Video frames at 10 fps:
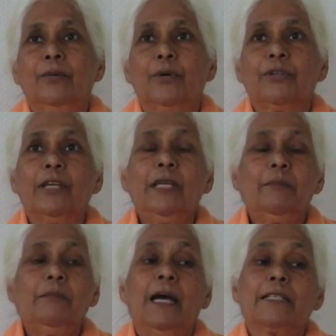With
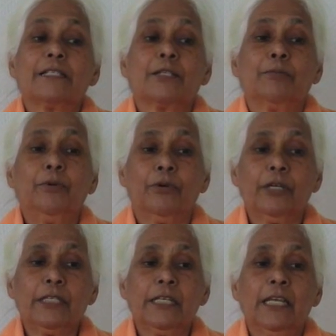him as a
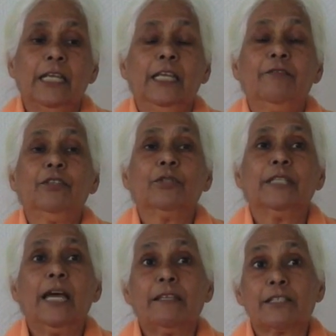support, even though
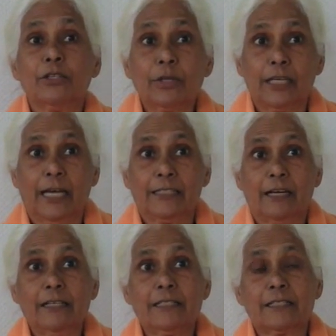death is looking at
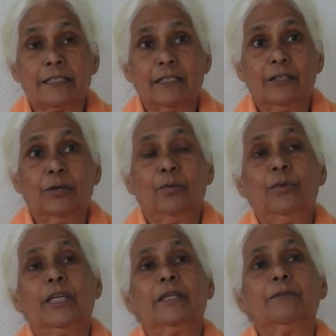us,
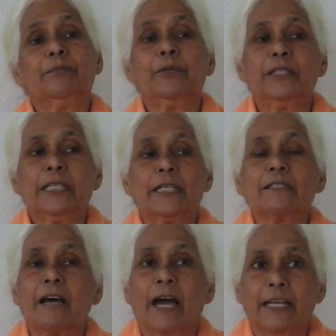we can put it
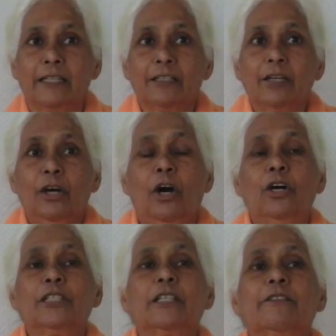aside
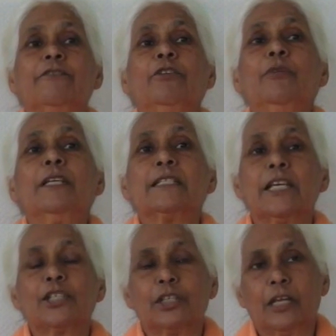until the full
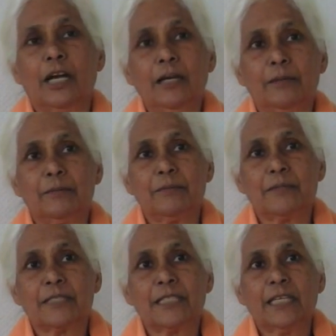realization
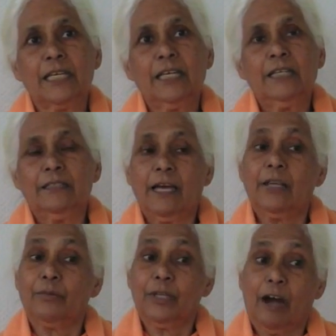comes
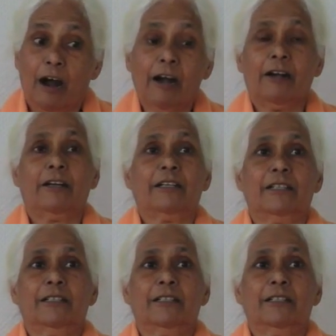that we are